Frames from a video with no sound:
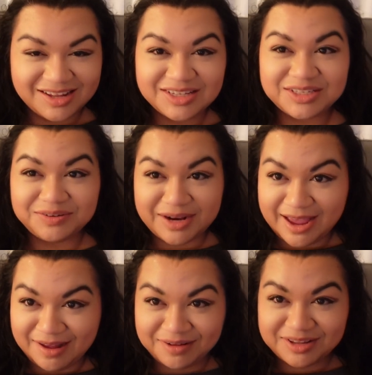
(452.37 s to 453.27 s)
so
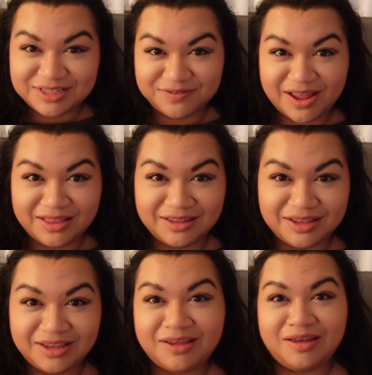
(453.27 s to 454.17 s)
now it's
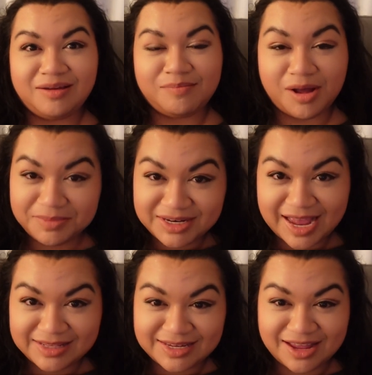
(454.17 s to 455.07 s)
finally mom and
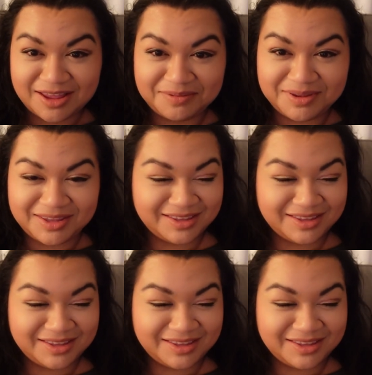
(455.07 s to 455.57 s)
dad time